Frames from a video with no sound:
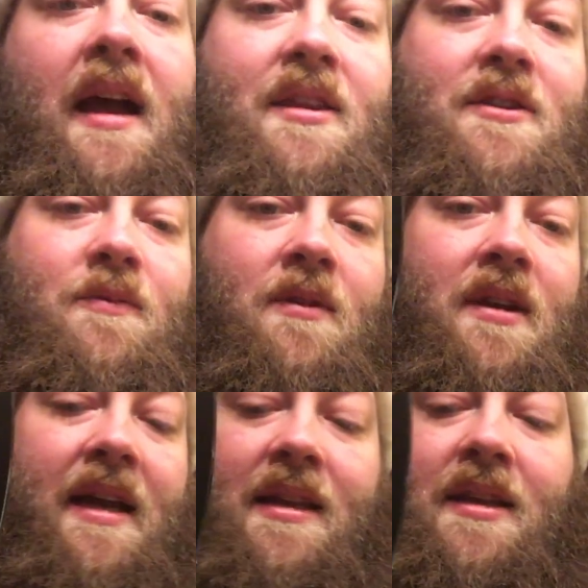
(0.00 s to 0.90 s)
This
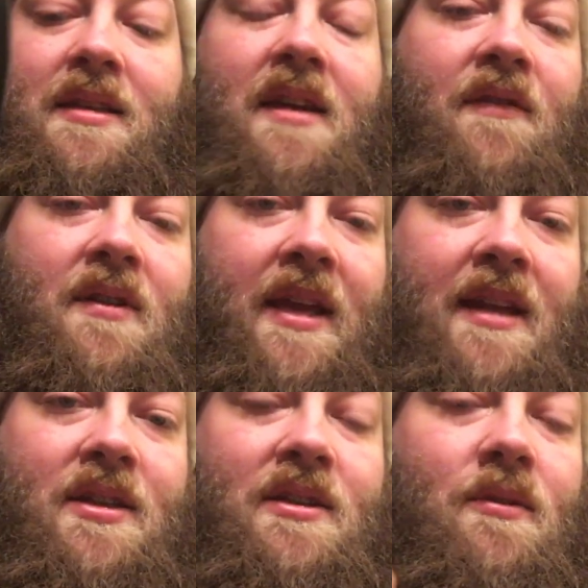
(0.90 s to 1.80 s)
one, I think definitely,
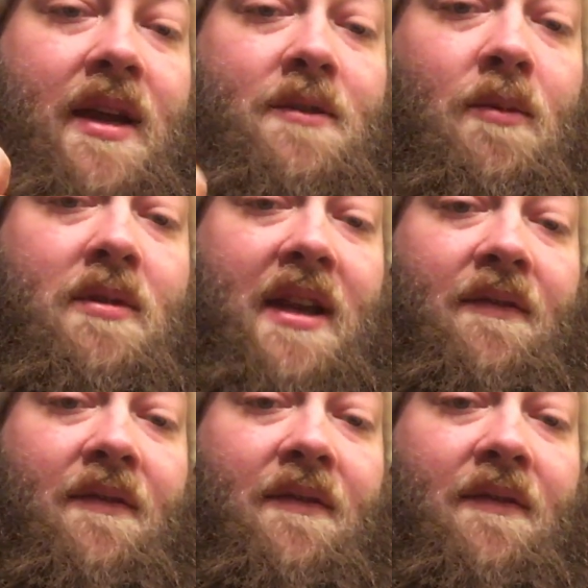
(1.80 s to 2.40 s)
it's just the way it's molded,